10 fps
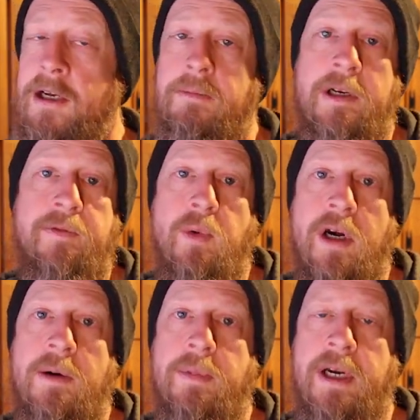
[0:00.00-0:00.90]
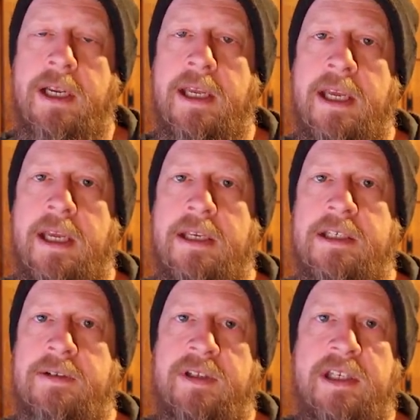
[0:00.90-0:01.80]
But if you want to bring a
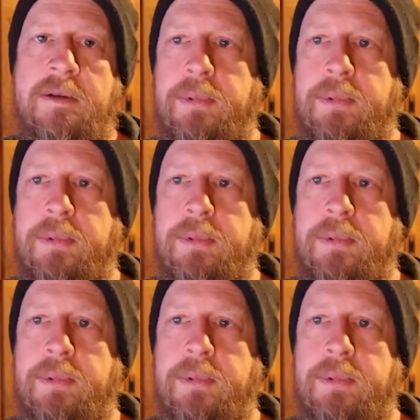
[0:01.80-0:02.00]
DVD